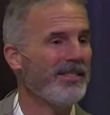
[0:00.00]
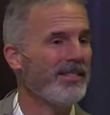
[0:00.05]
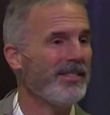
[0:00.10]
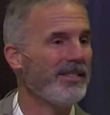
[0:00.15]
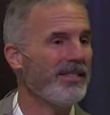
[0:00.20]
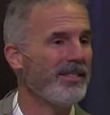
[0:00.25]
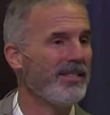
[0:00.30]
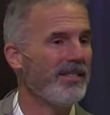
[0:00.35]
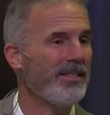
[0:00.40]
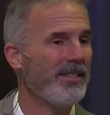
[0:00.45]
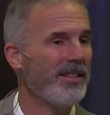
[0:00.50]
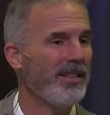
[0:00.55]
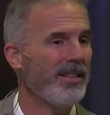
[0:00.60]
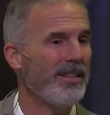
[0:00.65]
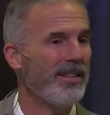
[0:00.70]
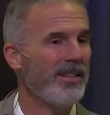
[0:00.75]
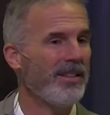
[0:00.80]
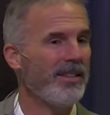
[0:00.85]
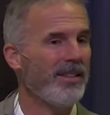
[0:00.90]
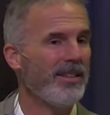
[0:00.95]

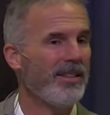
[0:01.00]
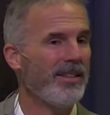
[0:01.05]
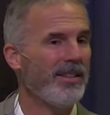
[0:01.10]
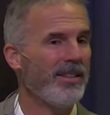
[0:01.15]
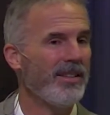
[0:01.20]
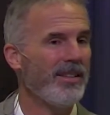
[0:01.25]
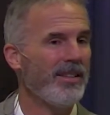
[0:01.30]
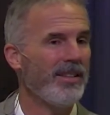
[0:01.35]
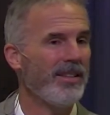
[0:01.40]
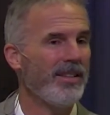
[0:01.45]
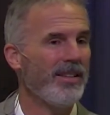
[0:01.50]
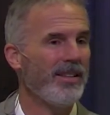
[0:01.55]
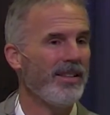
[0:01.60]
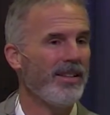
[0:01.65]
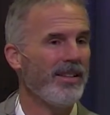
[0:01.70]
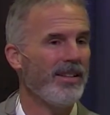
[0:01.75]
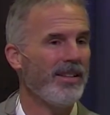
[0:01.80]
No one is speaking in this clip.